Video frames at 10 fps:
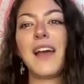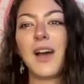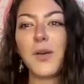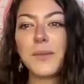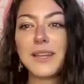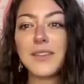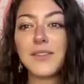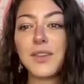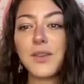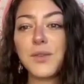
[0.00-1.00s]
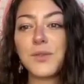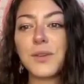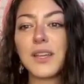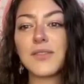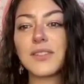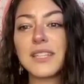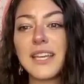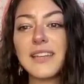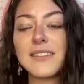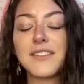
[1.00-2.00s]
how many of you can
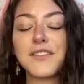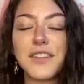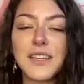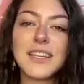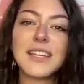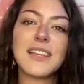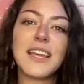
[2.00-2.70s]
relate to feeling